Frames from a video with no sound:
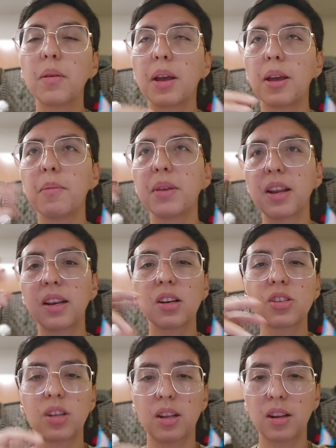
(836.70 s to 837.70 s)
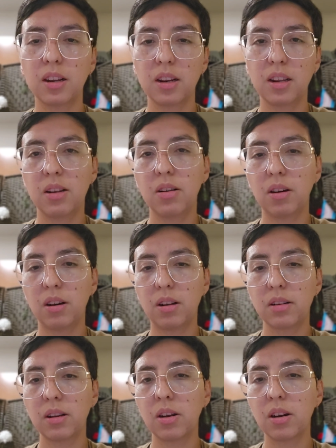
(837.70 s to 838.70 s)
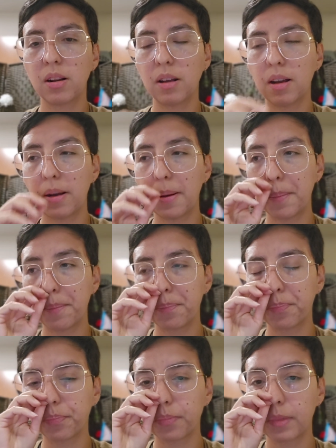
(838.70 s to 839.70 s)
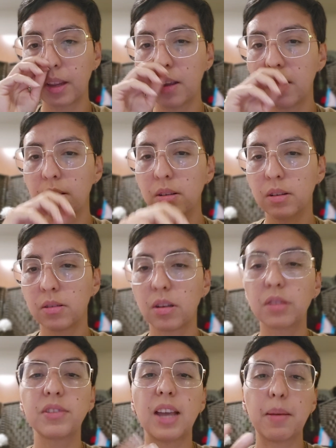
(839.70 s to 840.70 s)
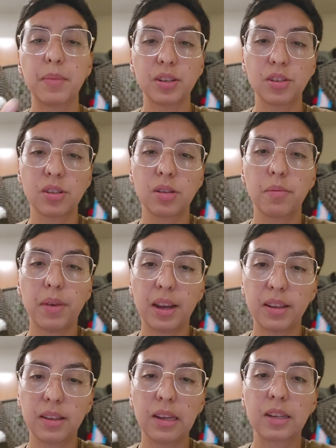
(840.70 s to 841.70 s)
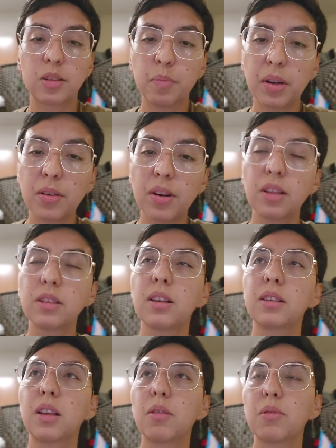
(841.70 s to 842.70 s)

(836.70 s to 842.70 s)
energetically got sort of damaged by the experience. As I